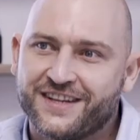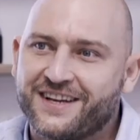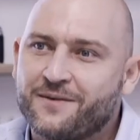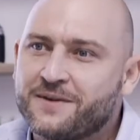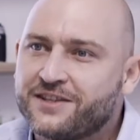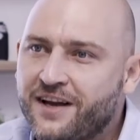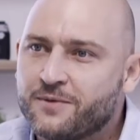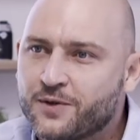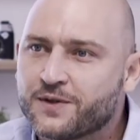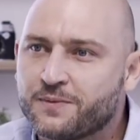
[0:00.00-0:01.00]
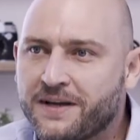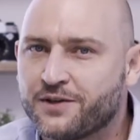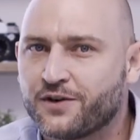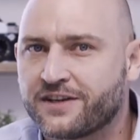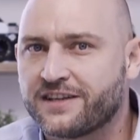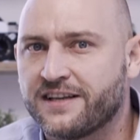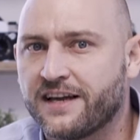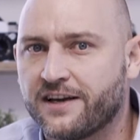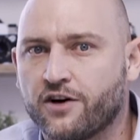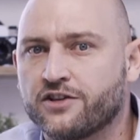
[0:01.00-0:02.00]
How much time do you spend during the
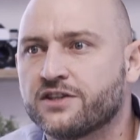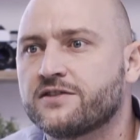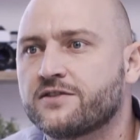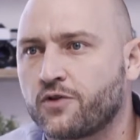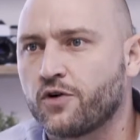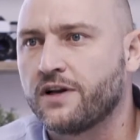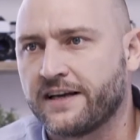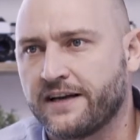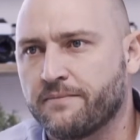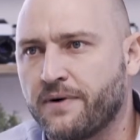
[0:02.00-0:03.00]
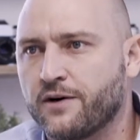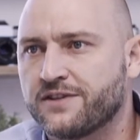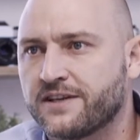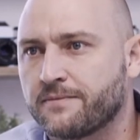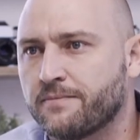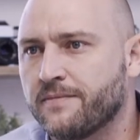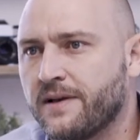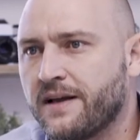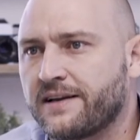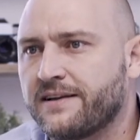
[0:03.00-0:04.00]
day on just scrolling and browsing
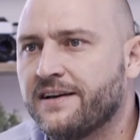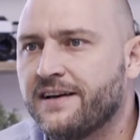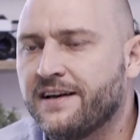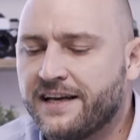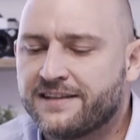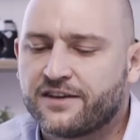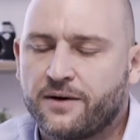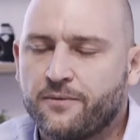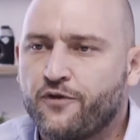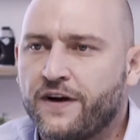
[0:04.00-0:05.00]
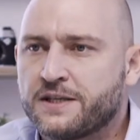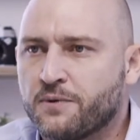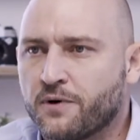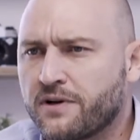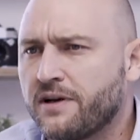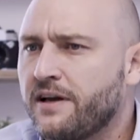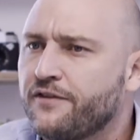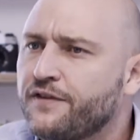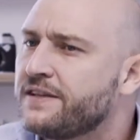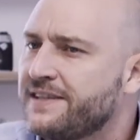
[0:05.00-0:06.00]
like Instagram, Facebook?
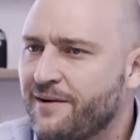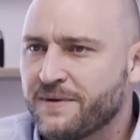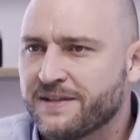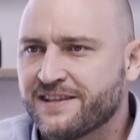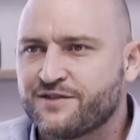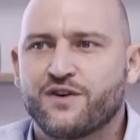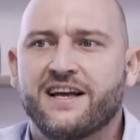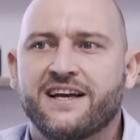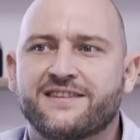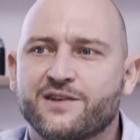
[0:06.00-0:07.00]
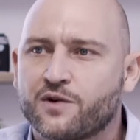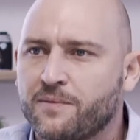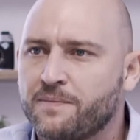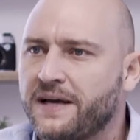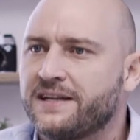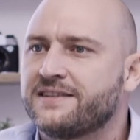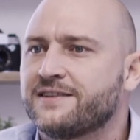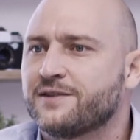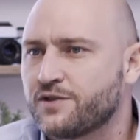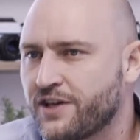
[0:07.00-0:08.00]
If it's now business related or
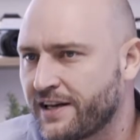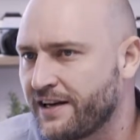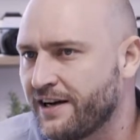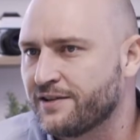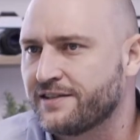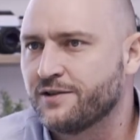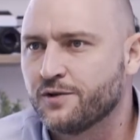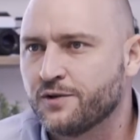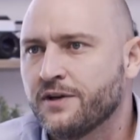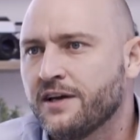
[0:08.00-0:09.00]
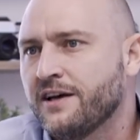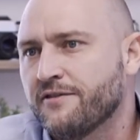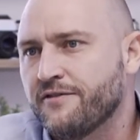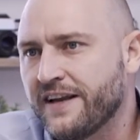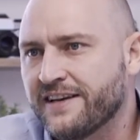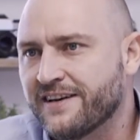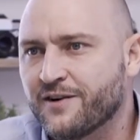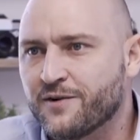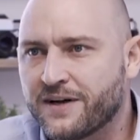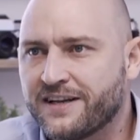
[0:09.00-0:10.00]
competitors or checking out a new vendor
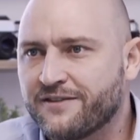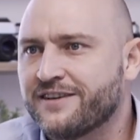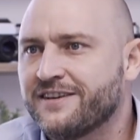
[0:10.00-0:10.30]
or whatever,